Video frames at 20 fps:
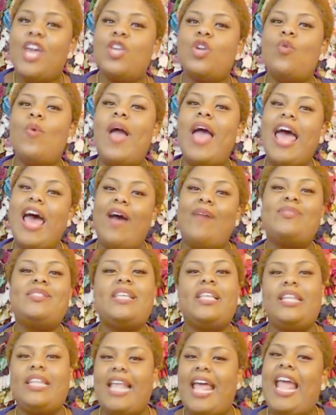you have
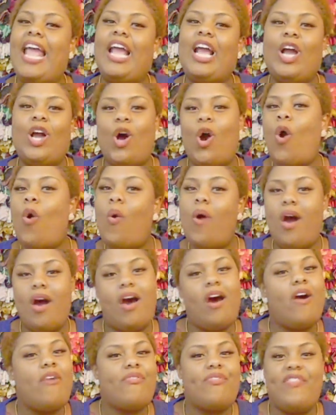to let go
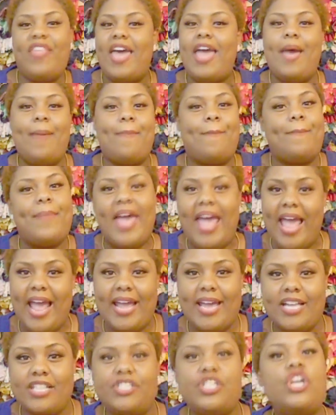of that
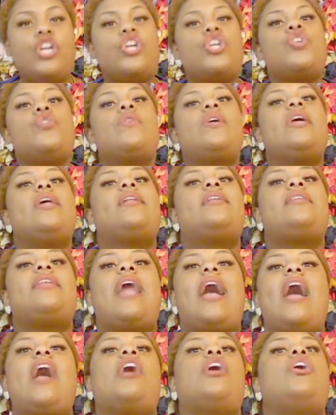baggage. You
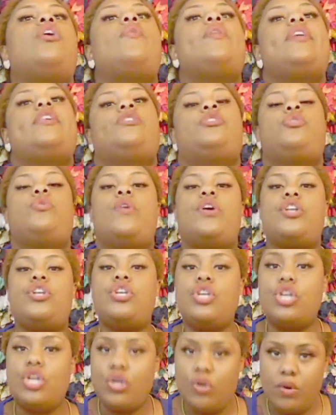cannot go into a
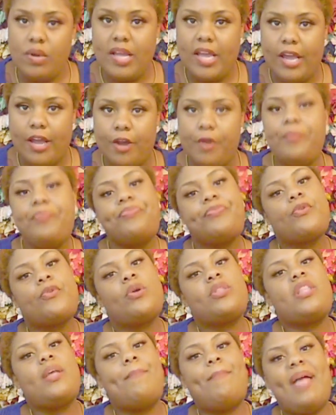new year
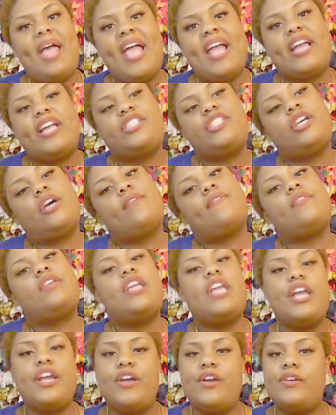with the baggage of
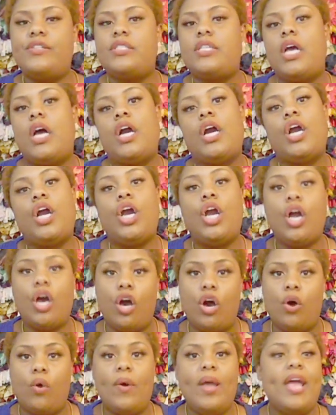years
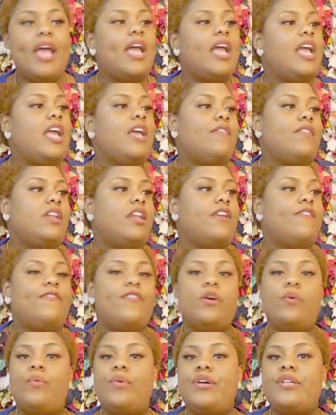ago. Even if
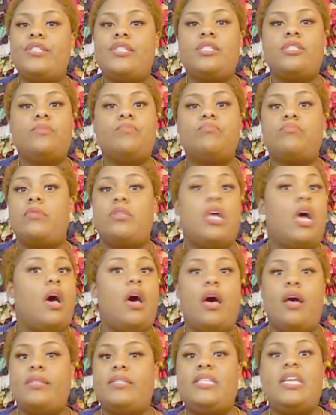it was
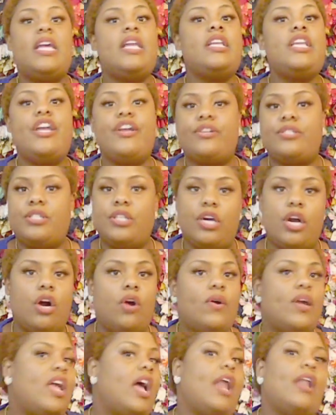10 years
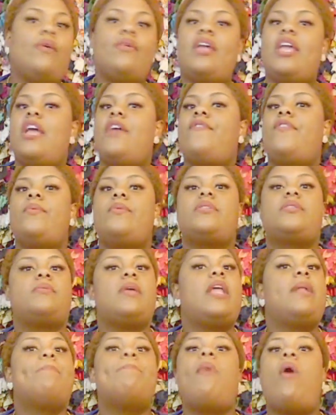ago. I don't care if it was
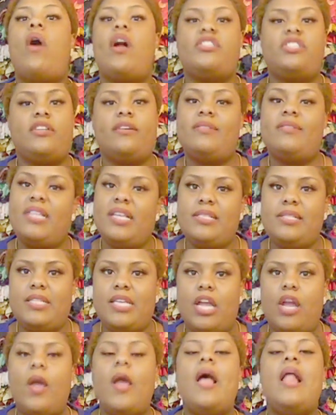in March of this year.